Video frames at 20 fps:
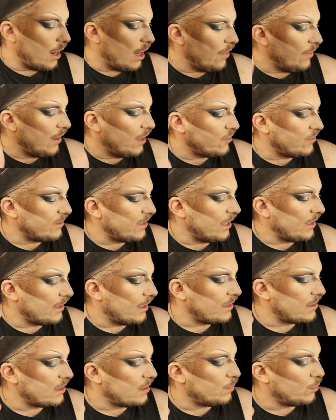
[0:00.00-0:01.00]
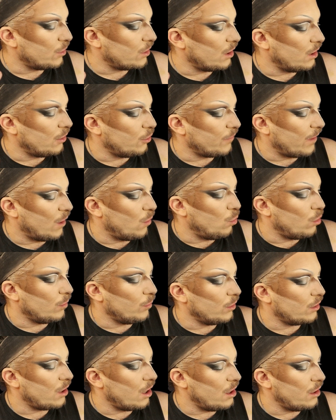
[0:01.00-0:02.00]
And then I'll just take that deeper color, that
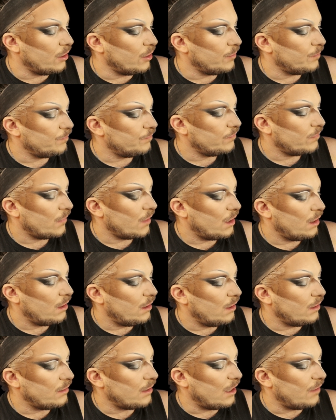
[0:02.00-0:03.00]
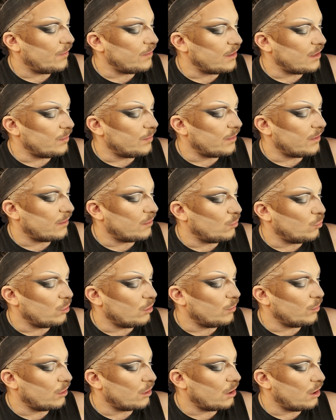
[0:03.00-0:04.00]
warmer color, not the deepest, the
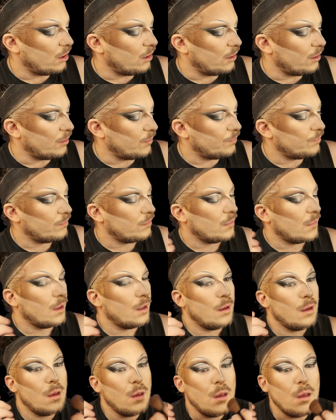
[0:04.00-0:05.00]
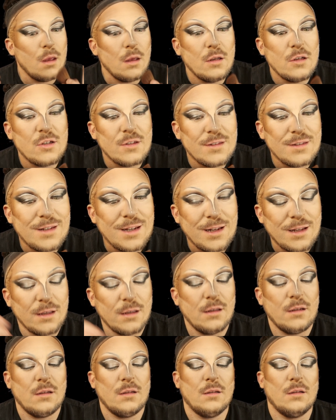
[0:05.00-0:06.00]
warmer color, and just take
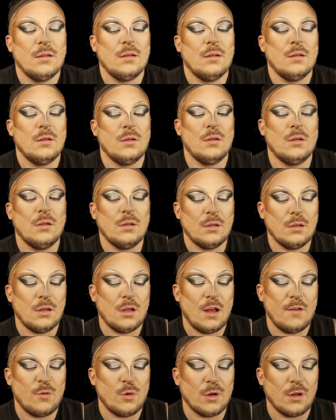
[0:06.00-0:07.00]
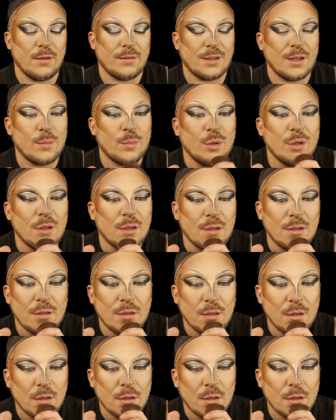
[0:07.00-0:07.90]
it everywhere else I put